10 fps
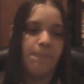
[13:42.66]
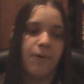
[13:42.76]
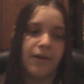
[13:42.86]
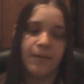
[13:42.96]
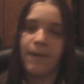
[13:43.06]

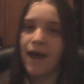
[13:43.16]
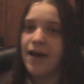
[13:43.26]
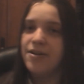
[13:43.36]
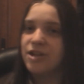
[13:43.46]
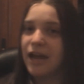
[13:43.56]
But the
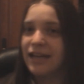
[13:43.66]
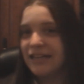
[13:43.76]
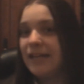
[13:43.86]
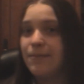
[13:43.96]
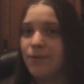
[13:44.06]
badge, I
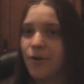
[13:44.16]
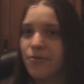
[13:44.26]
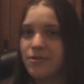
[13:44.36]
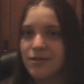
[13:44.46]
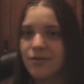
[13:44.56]
keep
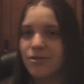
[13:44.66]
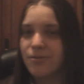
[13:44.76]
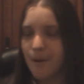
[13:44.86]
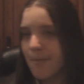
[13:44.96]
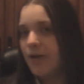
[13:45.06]
those. Those
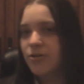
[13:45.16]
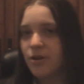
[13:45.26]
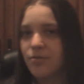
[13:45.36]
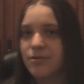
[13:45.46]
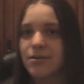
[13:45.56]
are my
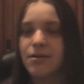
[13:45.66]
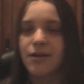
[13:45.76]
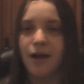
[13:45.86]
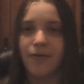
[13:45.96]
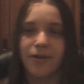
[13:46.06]
mementos
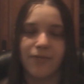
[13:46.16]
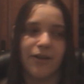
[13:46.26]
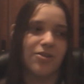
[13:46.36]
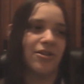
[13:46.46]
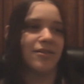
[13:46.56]
of
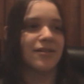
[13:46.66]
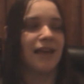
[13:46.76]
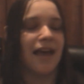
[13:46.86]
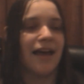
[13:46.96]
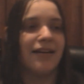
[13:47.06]

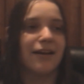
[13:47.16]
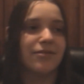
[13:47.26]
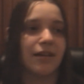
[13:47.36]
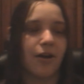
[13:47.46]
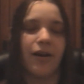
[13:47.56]
conventions. And I
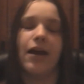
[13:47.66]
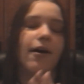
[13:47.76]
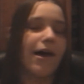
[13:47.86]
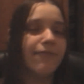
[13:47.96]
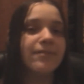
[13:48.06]
was like, alright,
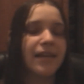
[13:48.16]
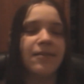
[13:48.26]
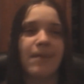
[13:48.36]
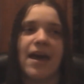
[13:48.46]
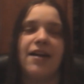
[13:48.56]
I'll have him
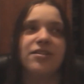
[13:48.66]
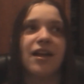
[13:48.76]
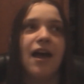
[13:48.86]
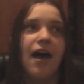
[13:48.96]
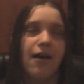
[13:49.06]
sign the badge.
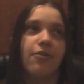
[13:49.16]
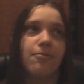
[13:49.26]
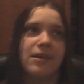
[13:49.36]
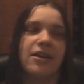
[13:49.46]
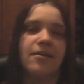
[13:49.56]
I'll
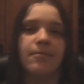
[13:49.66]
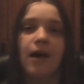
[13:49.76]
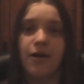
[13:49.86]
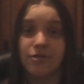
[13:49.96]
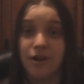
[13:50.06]
go meet him.
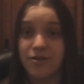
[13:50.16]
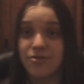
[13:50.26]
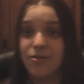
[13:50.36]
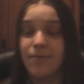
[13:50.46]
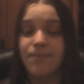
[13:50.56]
I'll talk
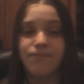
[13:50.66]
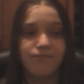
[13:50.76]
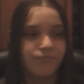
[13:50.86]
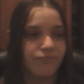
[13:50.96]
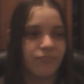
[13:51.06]
to him.
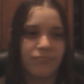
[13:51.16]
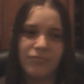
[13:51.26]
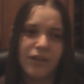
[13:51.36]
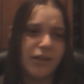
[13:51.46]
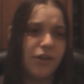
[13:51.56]

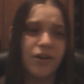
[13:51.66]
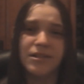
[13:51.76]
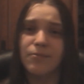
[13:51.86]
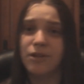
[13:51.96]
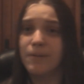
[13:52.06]
You know,
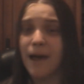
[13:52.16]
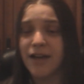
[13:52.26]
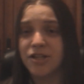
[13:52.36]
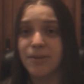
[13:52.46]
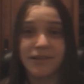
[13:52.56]
because I'm really
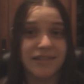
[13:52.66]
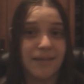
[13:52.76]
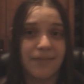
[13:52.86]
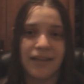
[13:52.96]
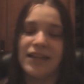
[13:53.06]
passionate about the
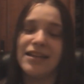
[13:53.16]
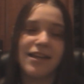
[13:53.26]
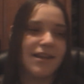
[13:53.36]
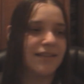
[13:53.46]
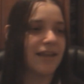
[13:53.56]
same thing
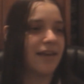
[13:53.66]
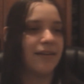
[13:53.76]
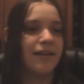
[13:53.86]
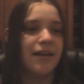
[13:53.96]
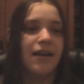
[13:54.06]
he is.
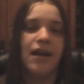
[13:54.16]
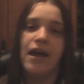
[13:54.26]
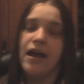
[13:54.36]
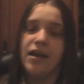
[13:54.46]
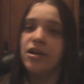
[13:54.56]
And,
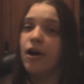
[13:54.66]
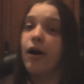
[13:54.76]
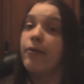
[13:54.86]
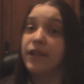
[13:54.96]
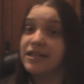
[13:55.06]
you know,
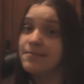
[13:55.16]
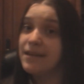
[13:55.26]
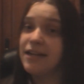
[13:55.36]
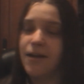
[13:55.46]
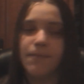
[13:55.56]
I would like to
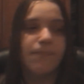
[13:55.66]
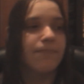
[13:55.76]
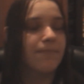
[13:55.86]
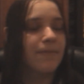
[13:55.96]
meet him.